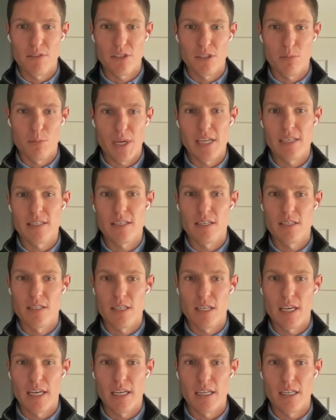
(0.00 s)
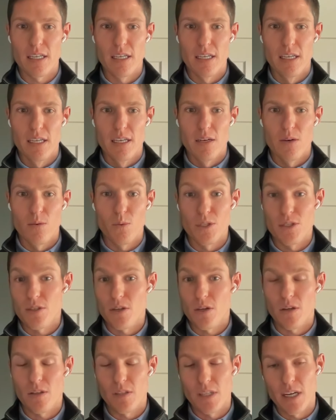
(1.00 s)
of spaces that we
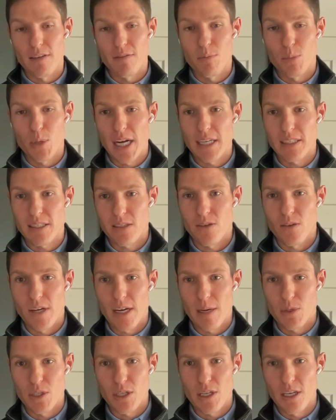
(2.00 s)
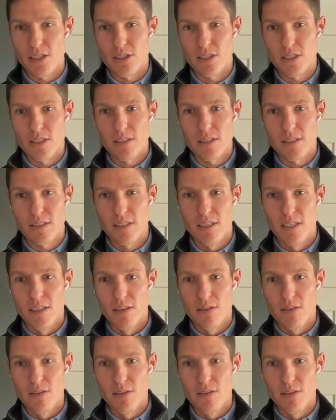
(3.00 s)
saw a lot of practical applications